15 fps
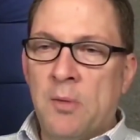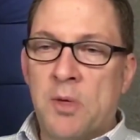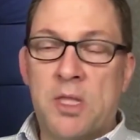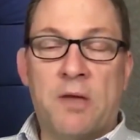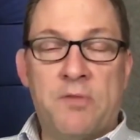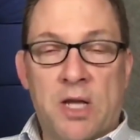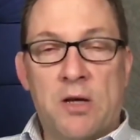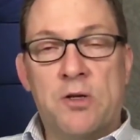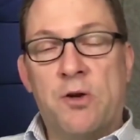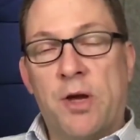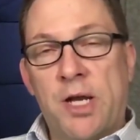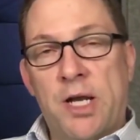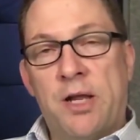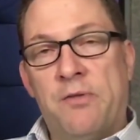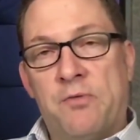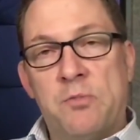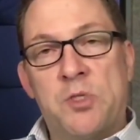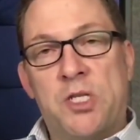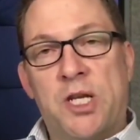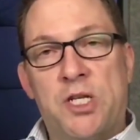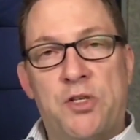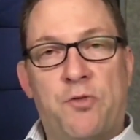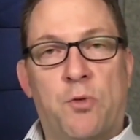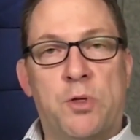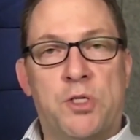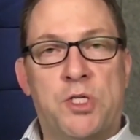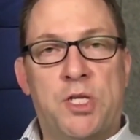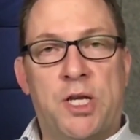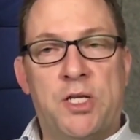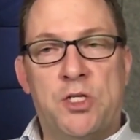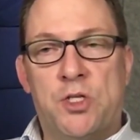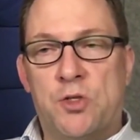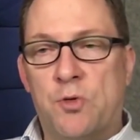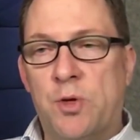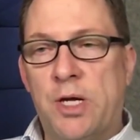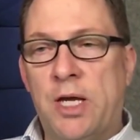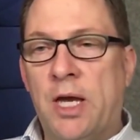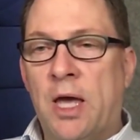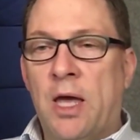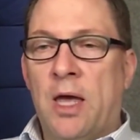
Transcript: But they've downgraded it from stage 4 to stage 3.